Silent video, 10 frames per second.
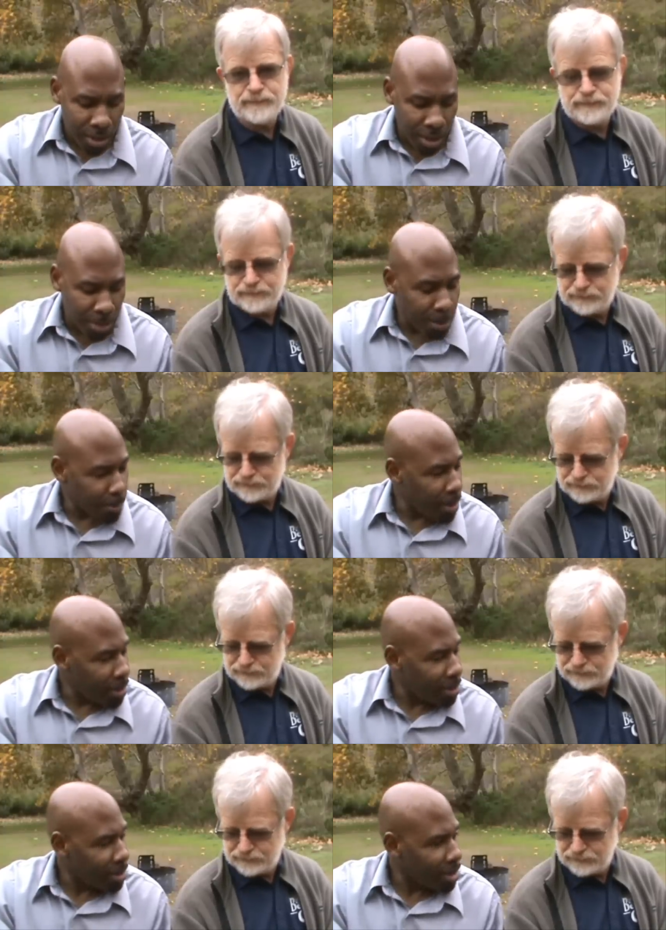Speaker 1: T.A.
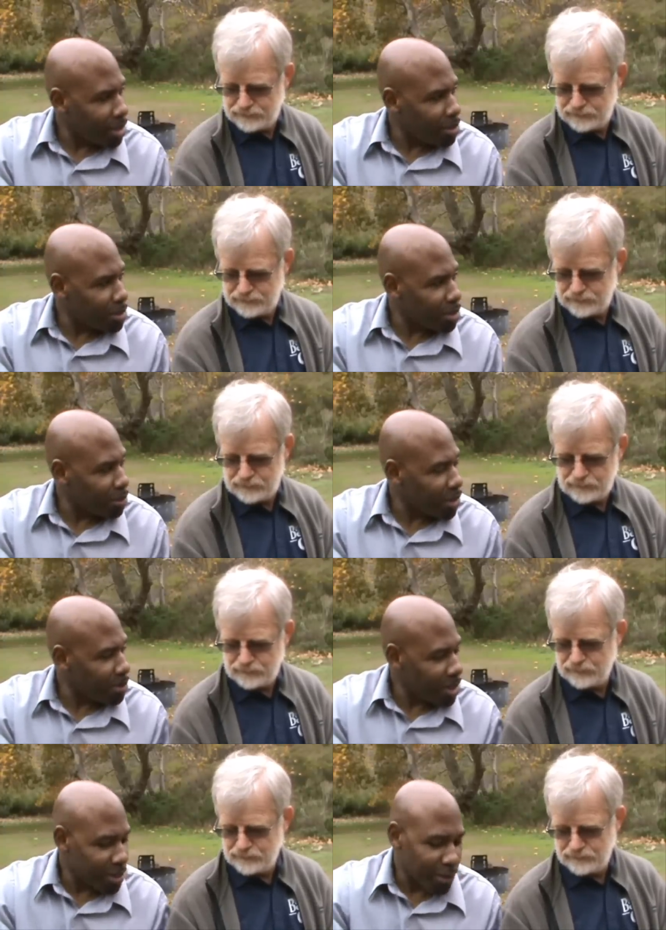McMahon, thank you so
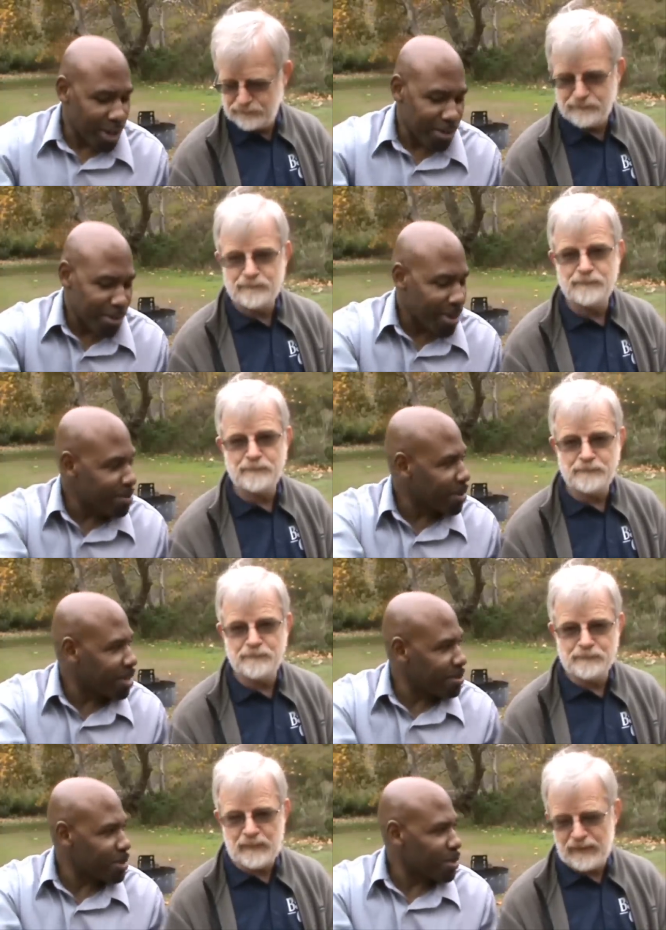very much for coming by
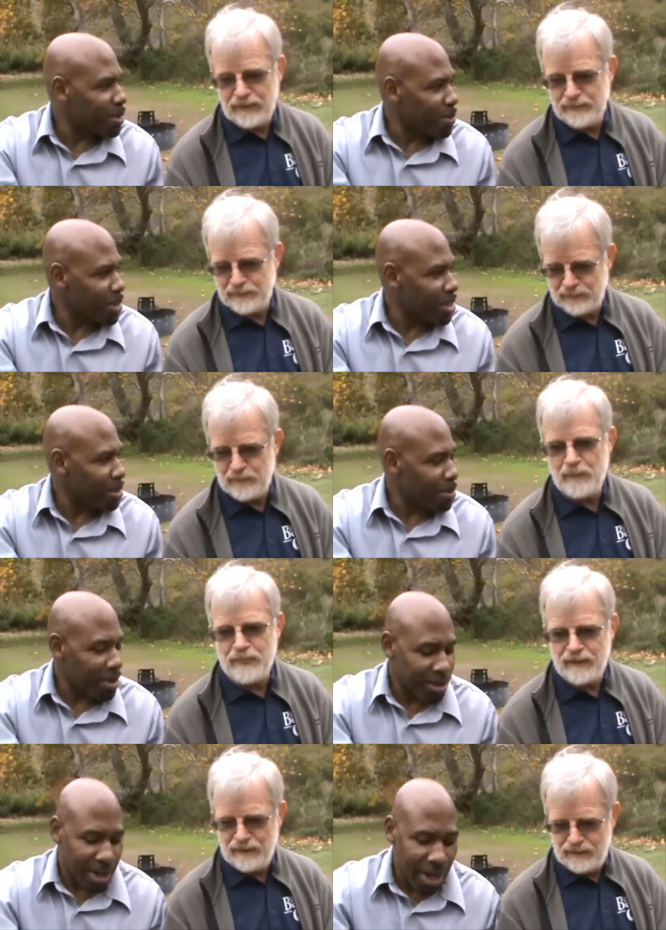Proclaim His Word. I Appreciate
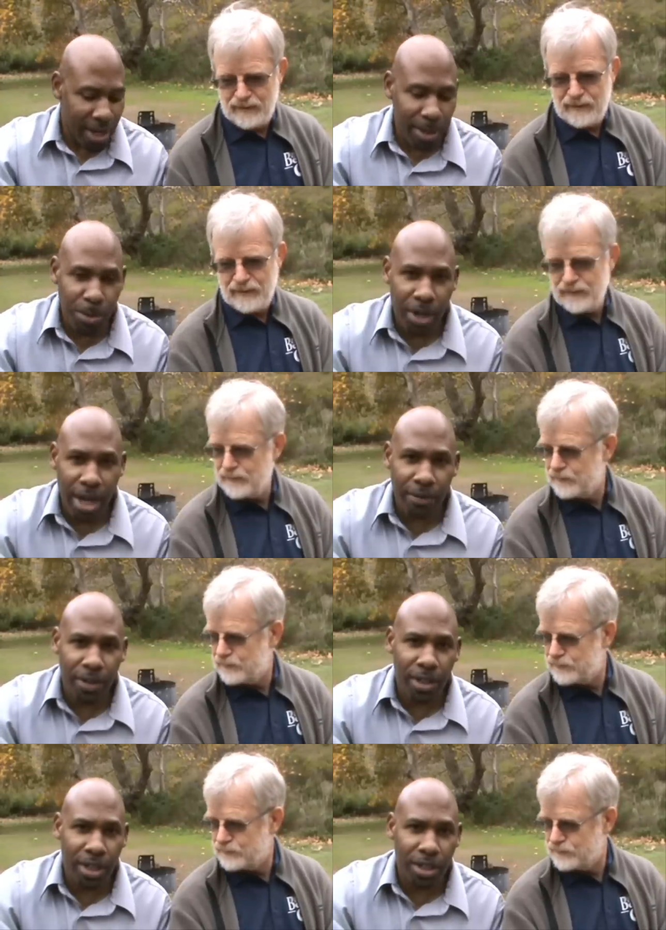it, brother. And I'm going to
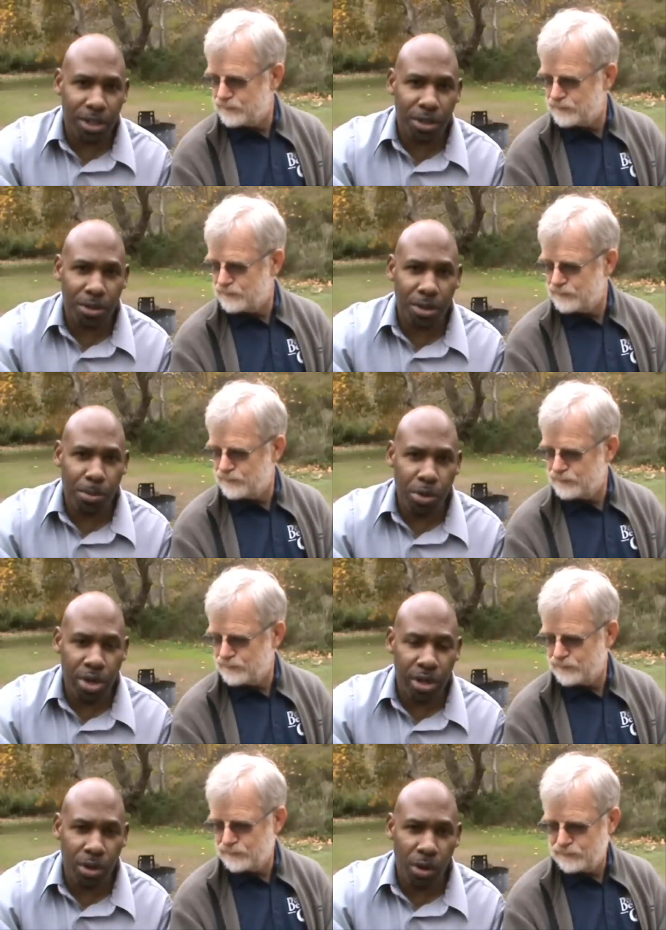have a link to the
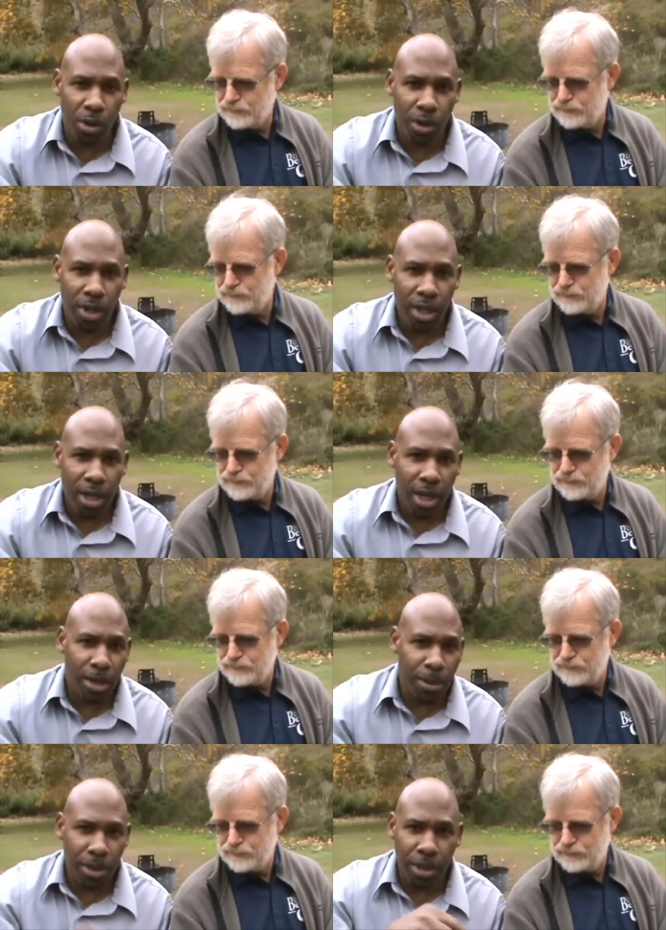Berean Call
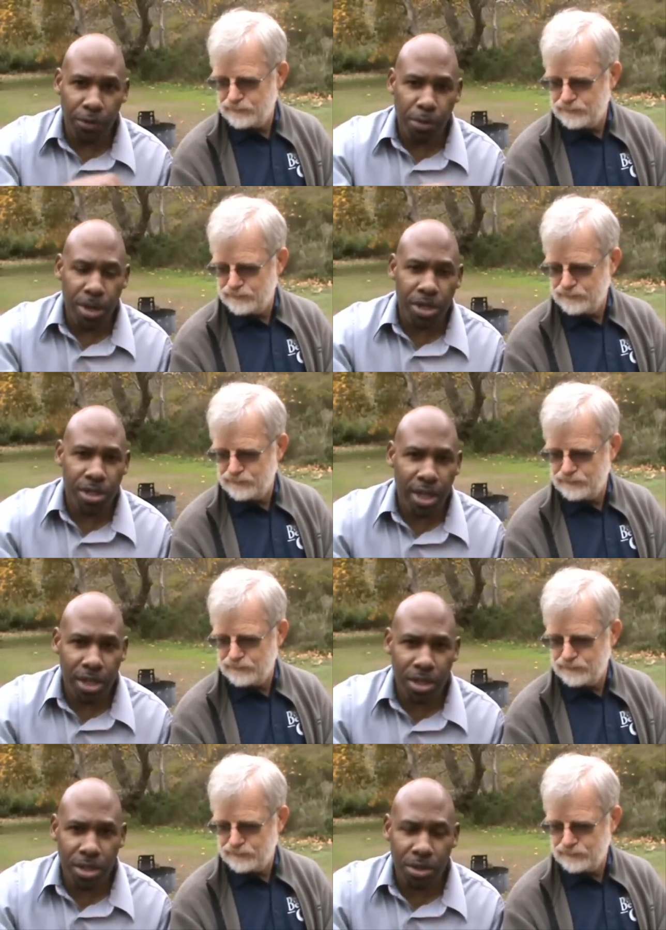um, in the information
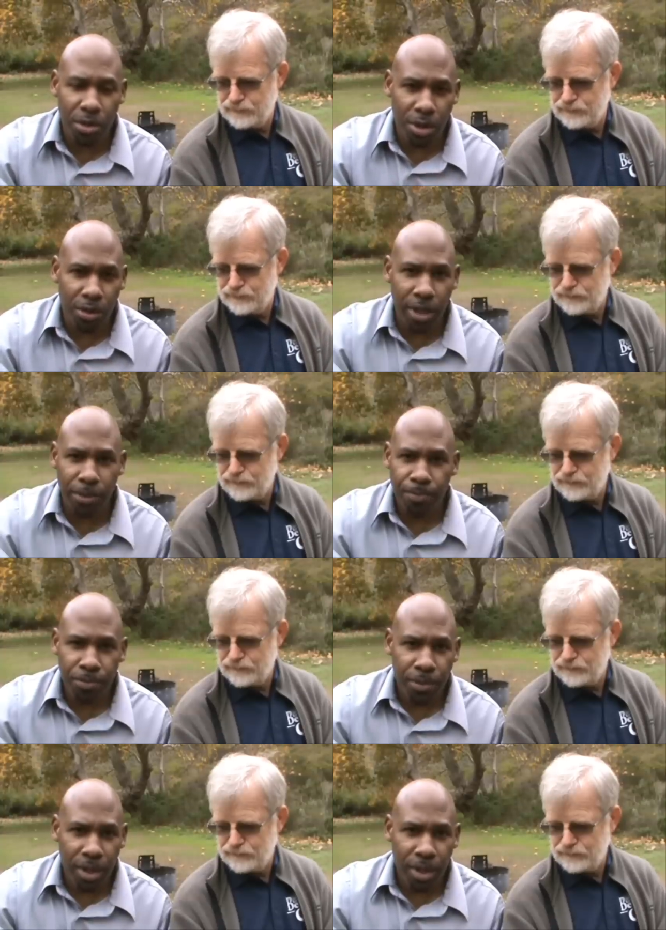section, so go there,